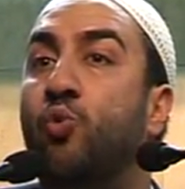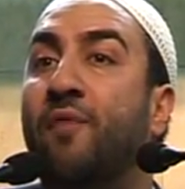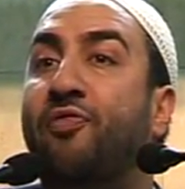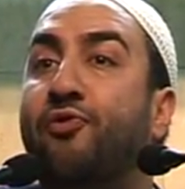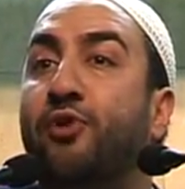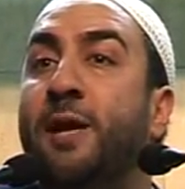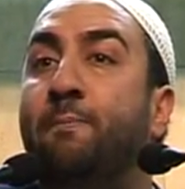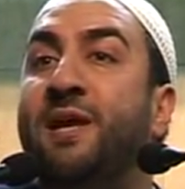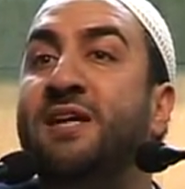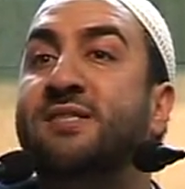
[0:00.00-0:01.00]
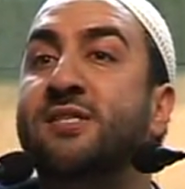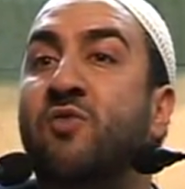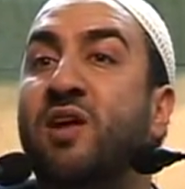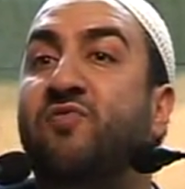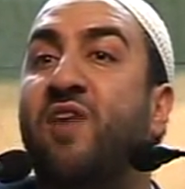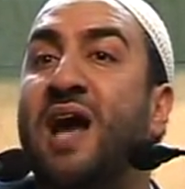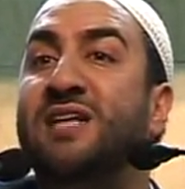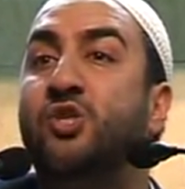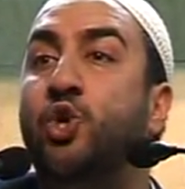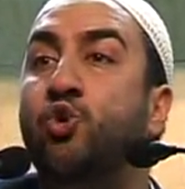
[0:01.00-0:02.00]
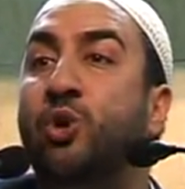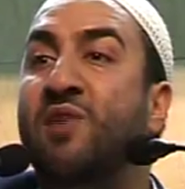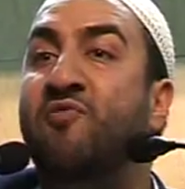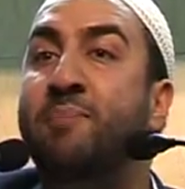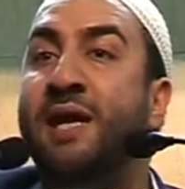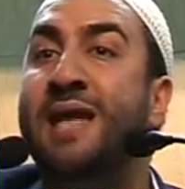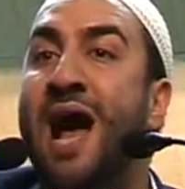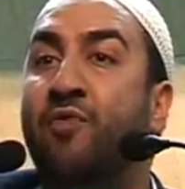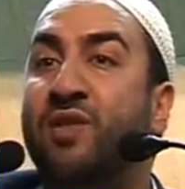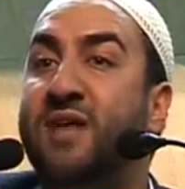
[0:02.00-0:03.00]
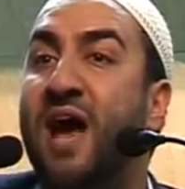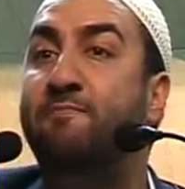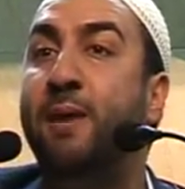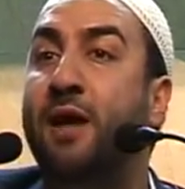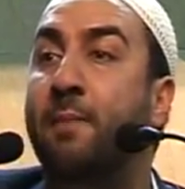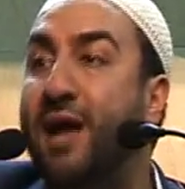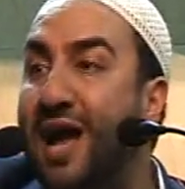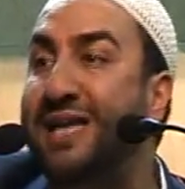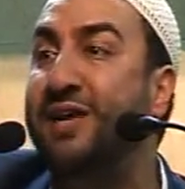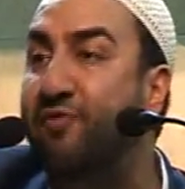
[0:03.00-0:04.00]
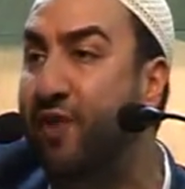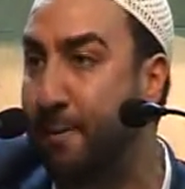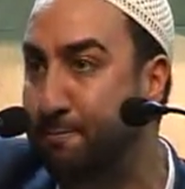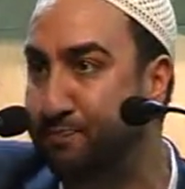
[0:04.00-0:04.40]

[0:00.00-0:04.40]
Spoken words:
What 3 pieces of advice do you give me now that I've become Khalifa?